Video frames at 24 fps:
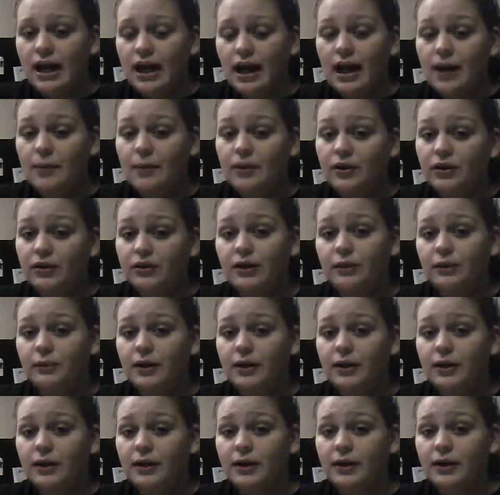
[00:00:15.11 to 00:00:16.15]
I'm a
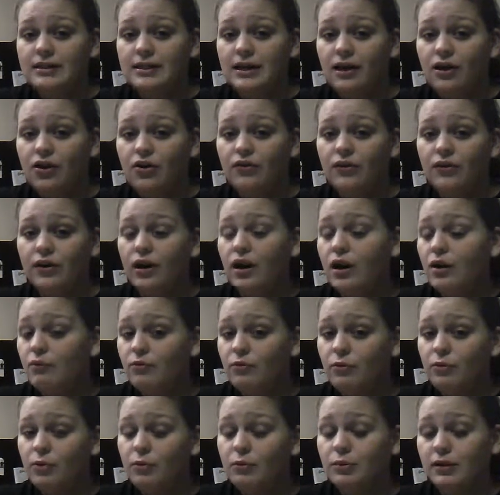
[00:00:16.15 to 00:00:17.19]
newlywed myself and come
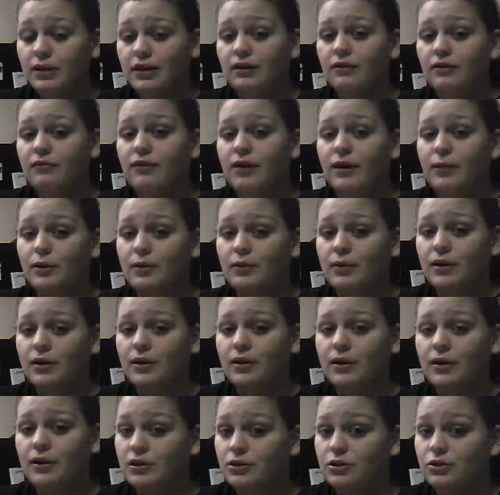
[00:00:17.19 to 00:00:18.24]
from a blended family
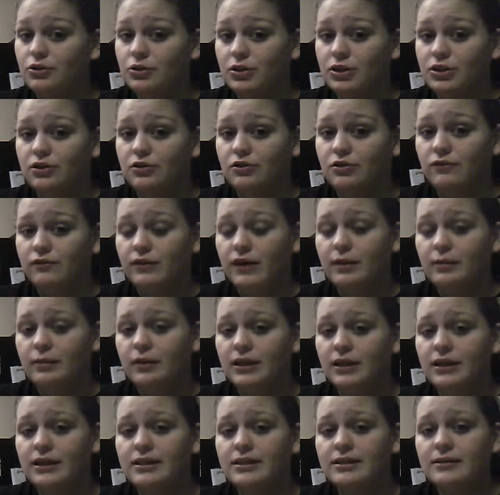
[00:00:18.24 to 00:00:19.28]
rather than traditional
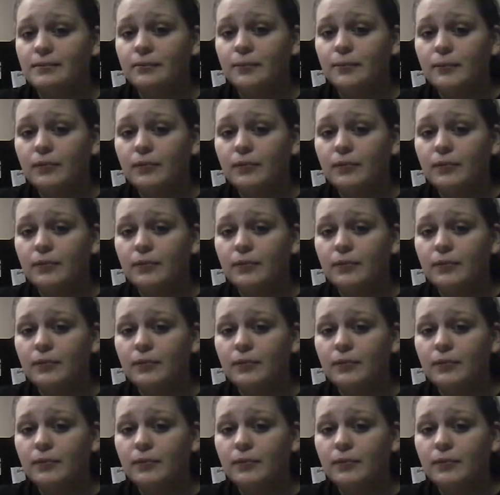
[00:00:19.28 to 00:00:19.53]
families.